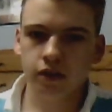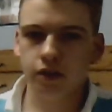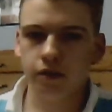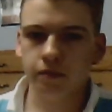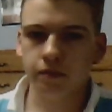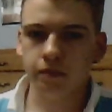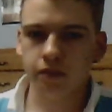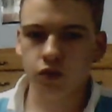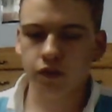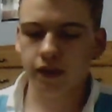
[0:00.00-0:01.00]
And
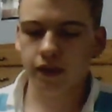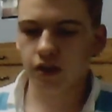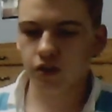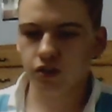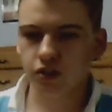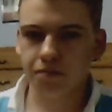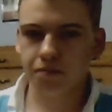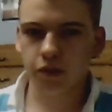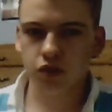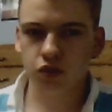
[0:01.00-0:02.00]
you have 8 cards to play with,